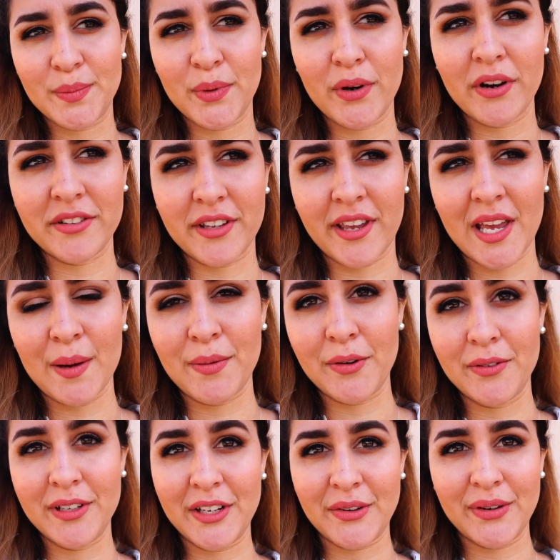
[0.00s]
Pull out the camera
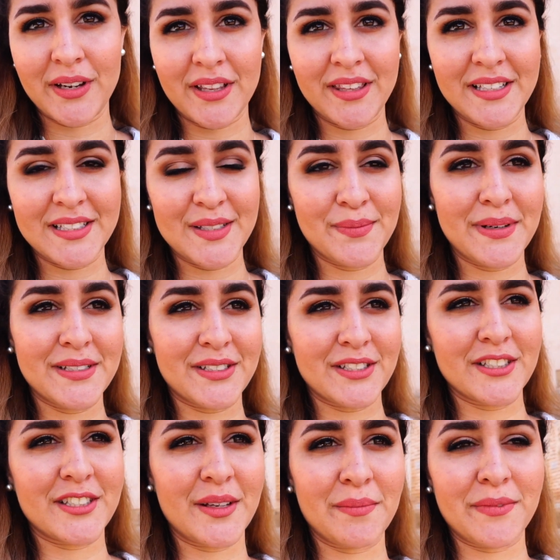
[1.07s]
really quickly to
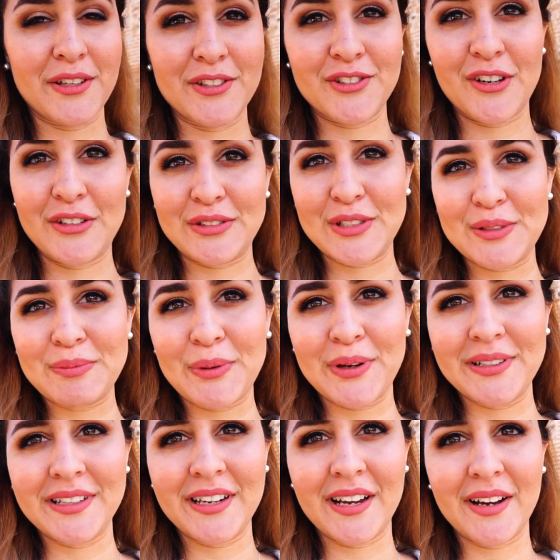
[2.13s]
mention something John just
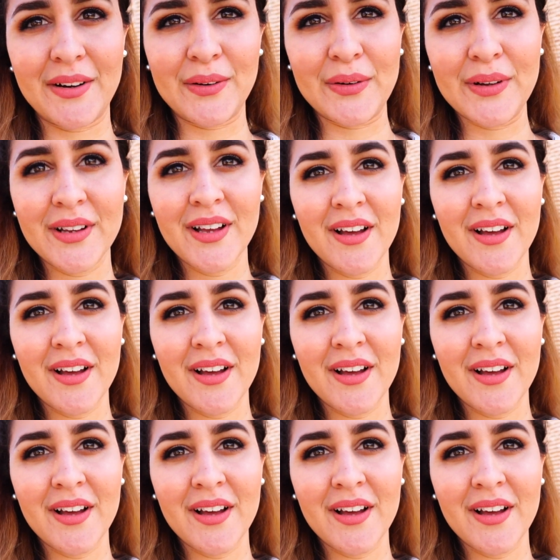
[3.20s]
pointed out.